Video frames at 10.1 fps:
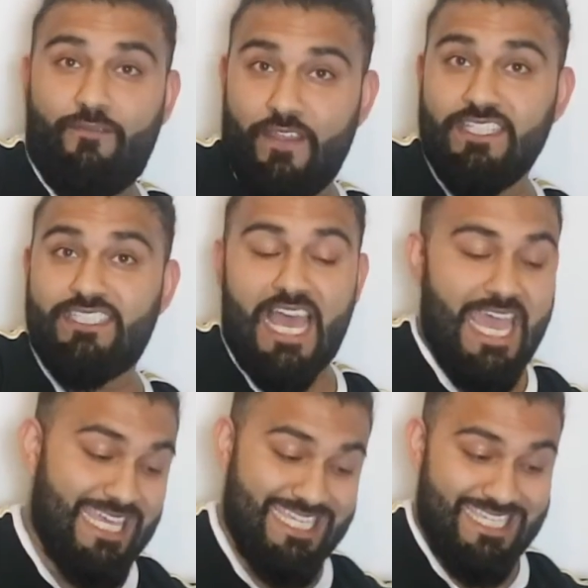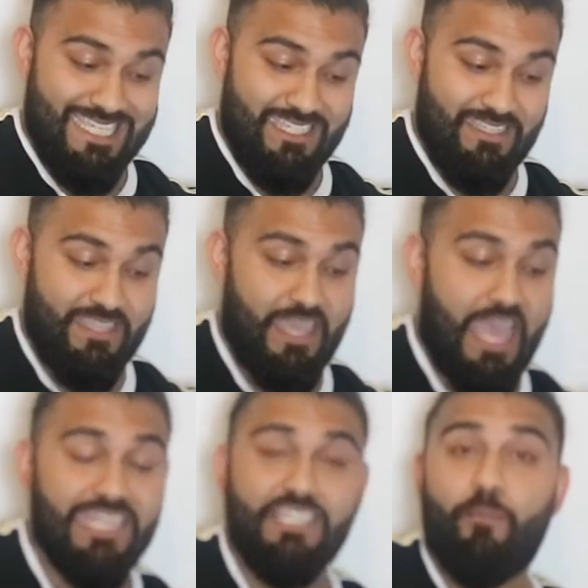Things like
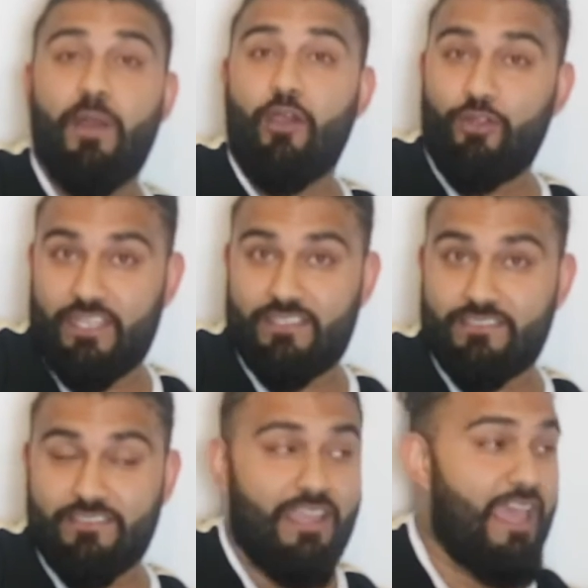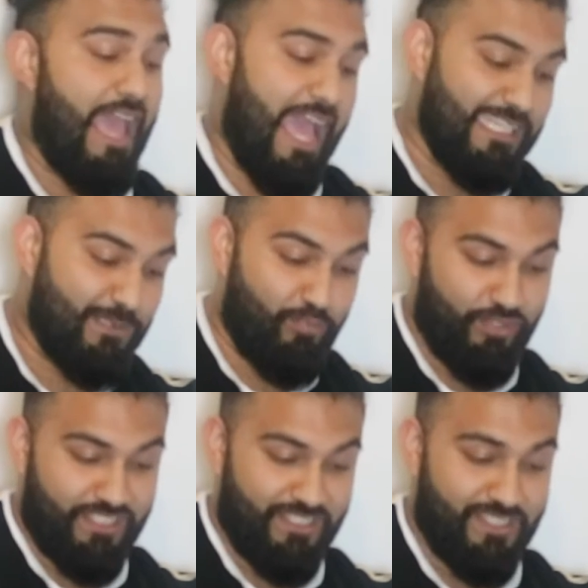antibiotics,
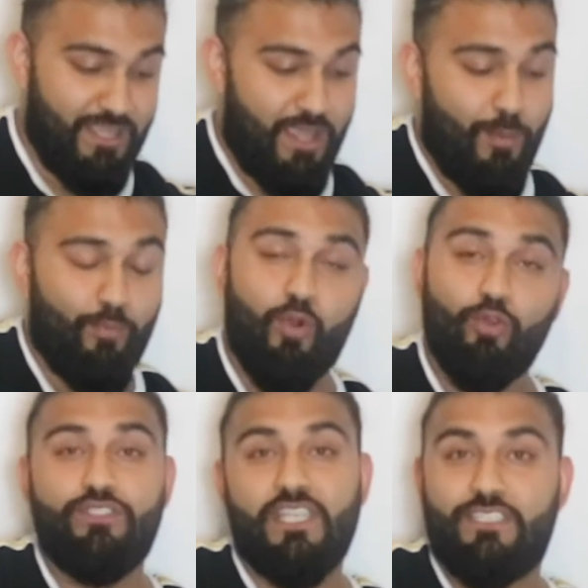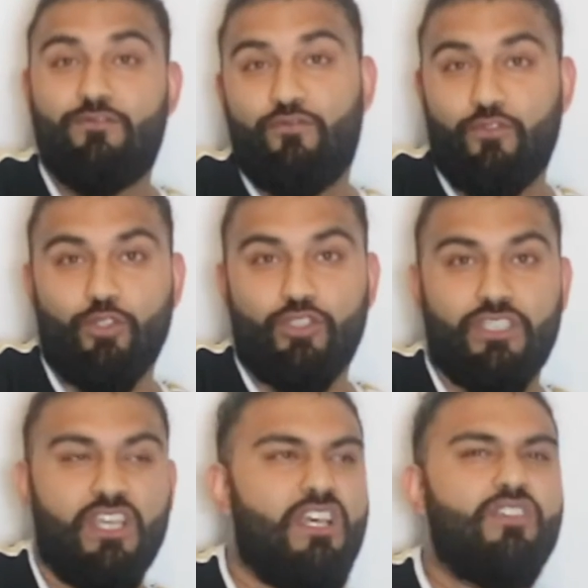aspirins, processed
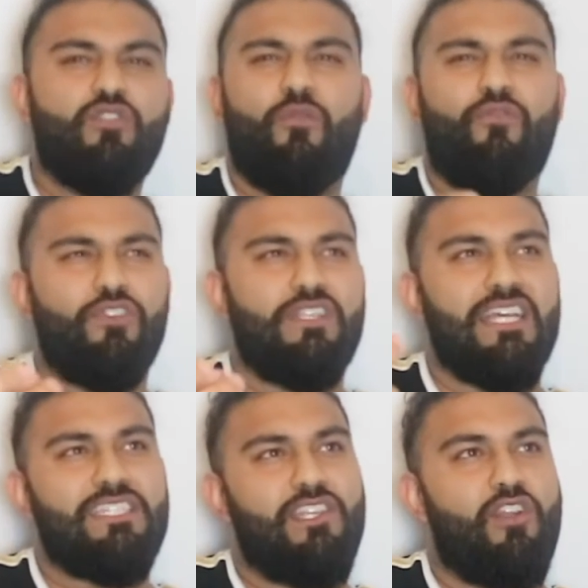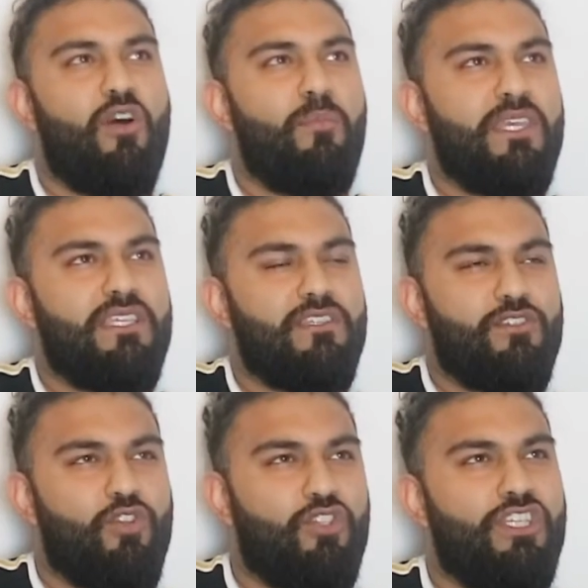foods, so foods like salamis
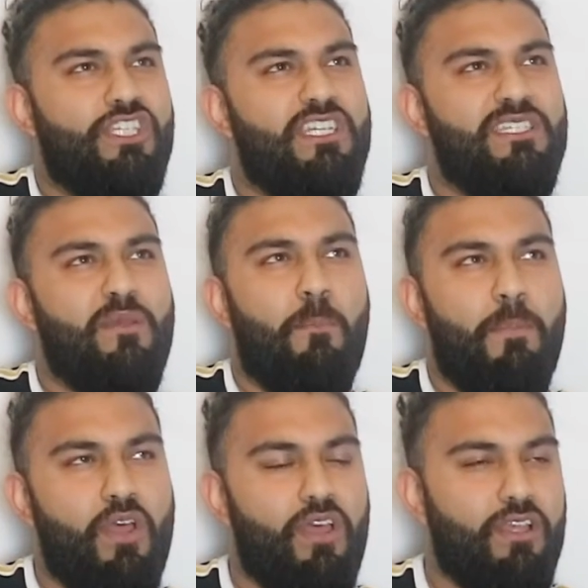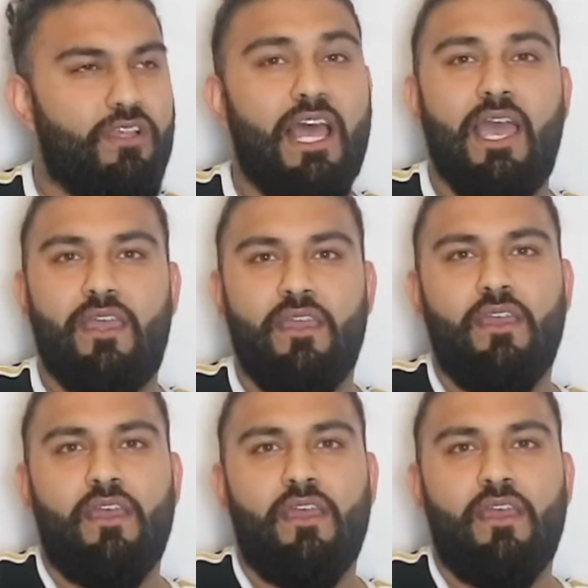and sausages and burger, like